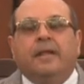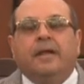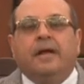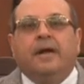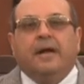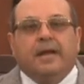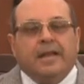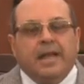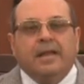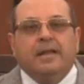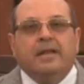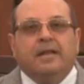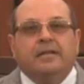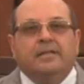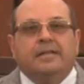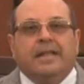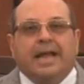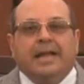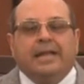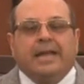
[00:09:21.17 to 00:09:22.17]
Again,
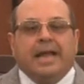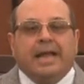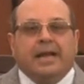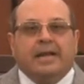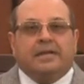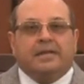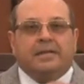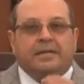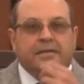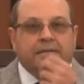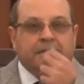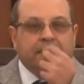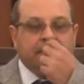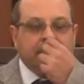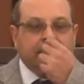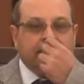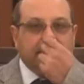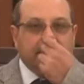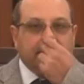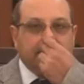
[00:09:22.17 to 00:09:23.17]
that act
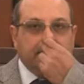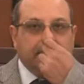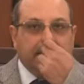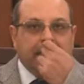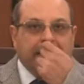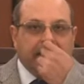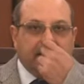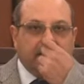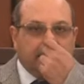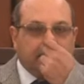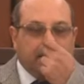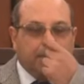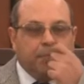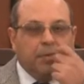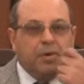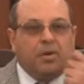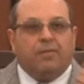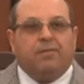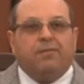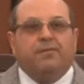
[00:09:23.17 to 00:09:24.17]
had a
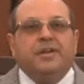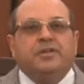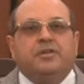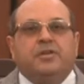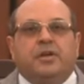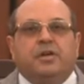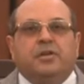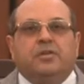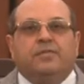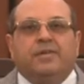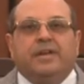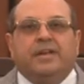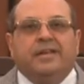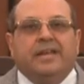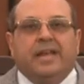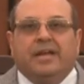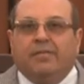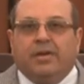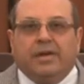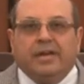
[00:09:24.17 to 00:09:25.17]
couple of features which
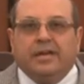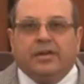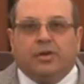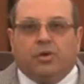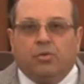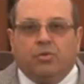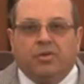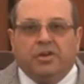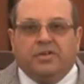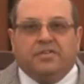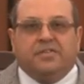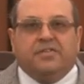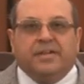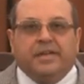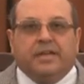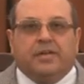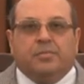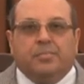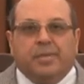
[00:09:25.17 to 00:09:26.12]
never included seat,